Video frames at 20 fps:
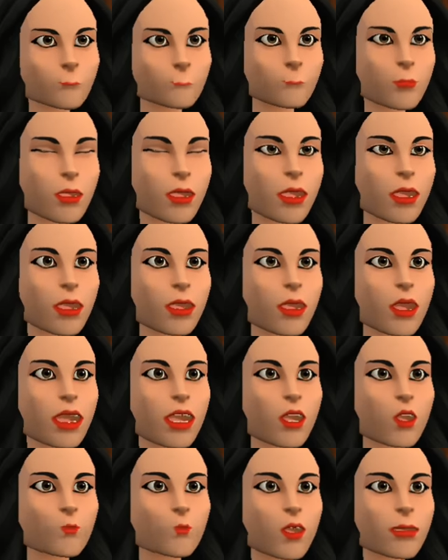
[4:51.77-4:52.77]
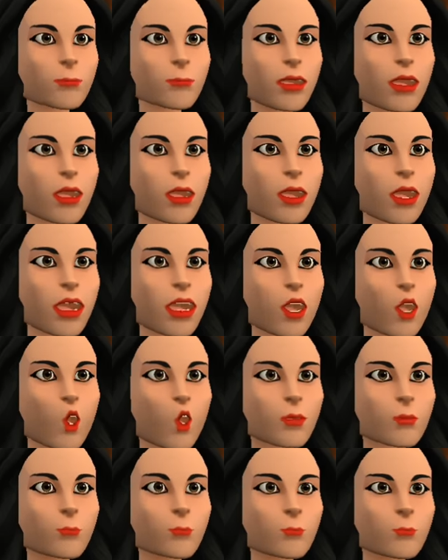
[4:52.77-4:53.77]
Please start preparing
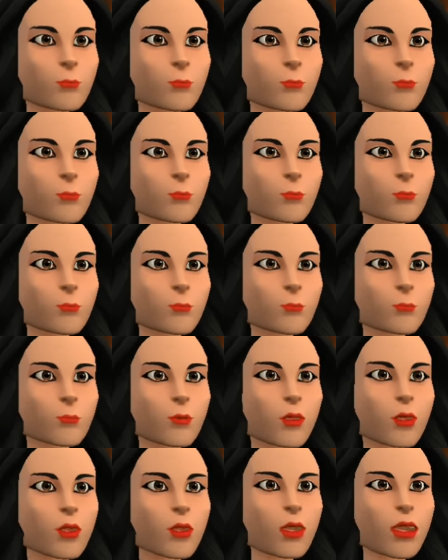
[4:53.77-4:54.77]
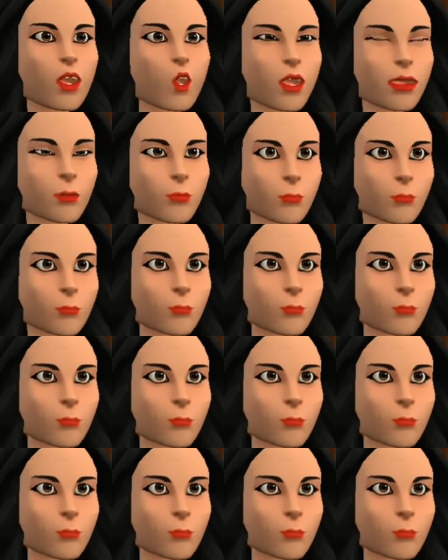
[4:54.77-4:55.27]
now. Thank you.